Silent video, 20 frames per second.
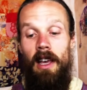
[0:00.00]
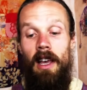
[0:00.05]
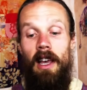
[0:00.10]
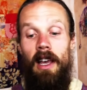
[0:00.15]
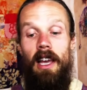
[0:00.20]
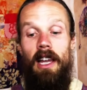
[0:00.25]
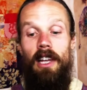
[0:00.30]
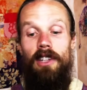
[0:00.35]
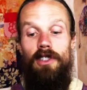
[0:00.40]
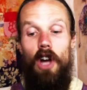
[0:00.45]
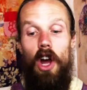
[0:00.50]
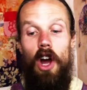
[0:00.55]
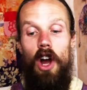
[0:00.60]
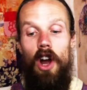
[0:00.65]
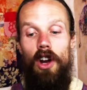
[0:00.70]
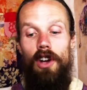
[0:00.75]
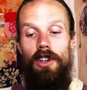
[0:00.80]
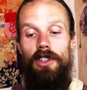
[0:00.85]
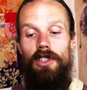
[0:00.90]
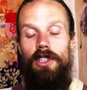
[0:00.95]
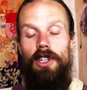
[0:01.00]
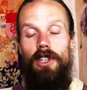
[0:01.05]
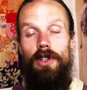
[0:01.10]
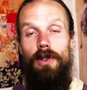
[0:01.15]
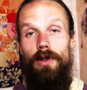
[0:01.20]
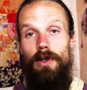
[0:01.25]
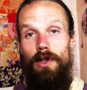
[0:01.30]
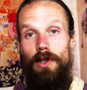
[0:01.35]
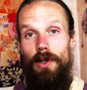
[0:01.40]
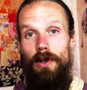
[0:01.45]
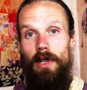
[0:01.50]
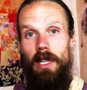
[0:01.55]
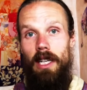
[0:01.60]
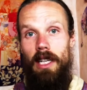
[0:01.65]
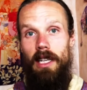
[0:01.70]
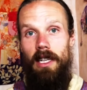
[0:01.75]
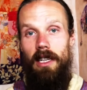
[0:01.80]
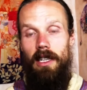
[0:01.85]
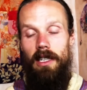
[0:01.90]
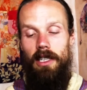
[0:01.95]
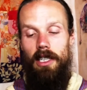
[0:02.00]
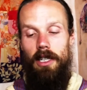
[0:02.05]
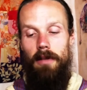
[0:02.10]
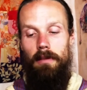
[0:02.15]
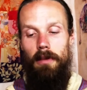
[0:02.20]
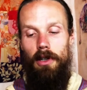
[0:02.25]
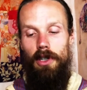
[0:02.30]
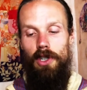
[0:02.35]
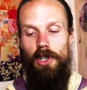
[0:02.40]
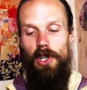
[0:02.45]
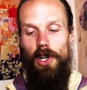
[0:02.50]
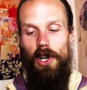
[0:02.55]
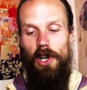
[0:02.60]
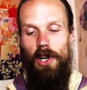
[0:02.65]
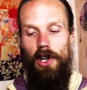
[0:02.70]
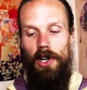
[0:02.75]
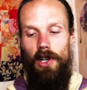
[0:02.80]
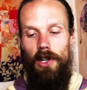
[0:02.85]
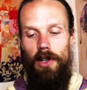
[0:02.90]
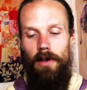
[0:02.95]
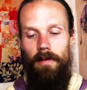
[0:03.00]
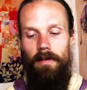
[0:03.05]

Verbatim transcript: It is our du- duty to mature